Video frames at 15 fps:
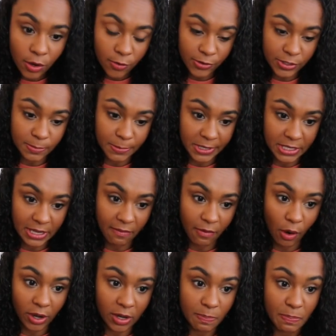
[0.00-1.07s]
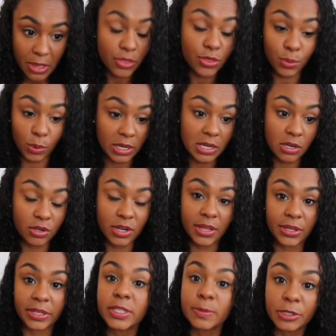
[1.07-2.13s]
know if it's because I've already been through a
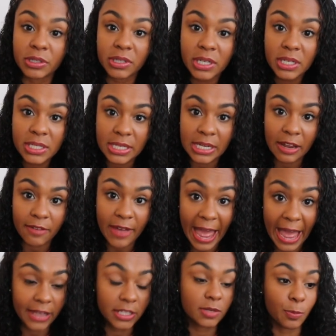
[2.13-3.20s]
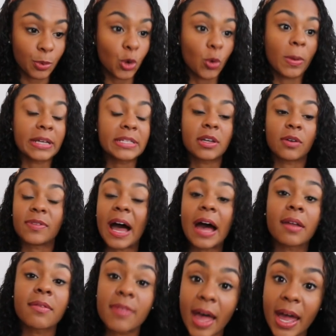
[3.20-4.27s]
near-death experience and I've had to pull myself
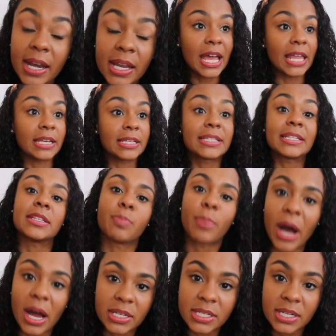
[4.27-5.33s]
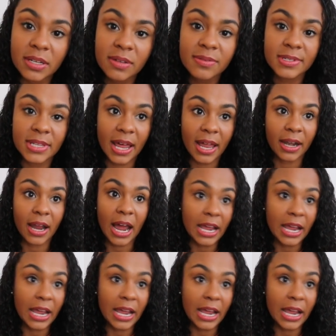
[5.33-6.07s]
out of that and see the positives that